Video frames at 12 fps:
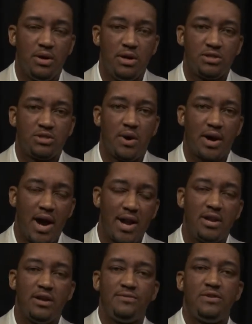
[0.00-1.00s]
So I kind
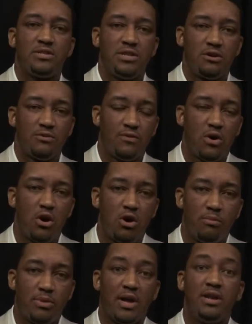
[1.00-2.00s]
of left this letter for her,
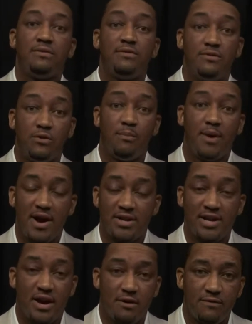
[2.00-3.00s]
but I left it for my
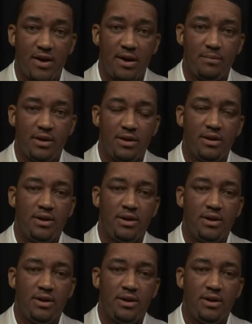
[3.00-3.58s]
entire family